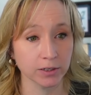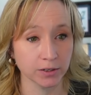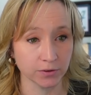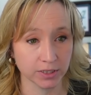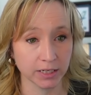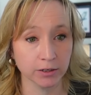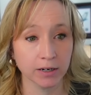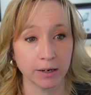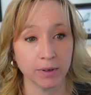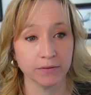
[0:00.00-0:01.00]
and you see here
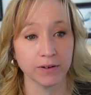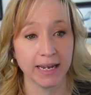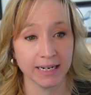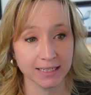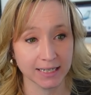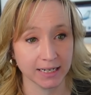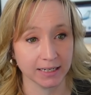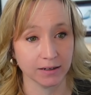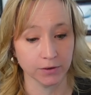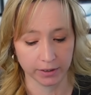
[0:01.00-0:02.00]
how I've annotated
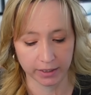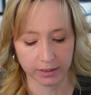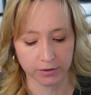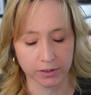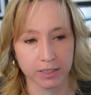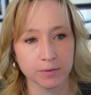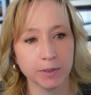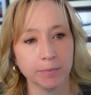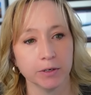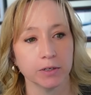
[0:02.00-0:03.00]
everything, and there needs to be a
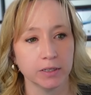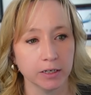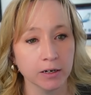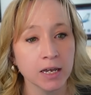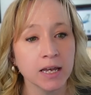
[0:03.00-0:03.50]
period there.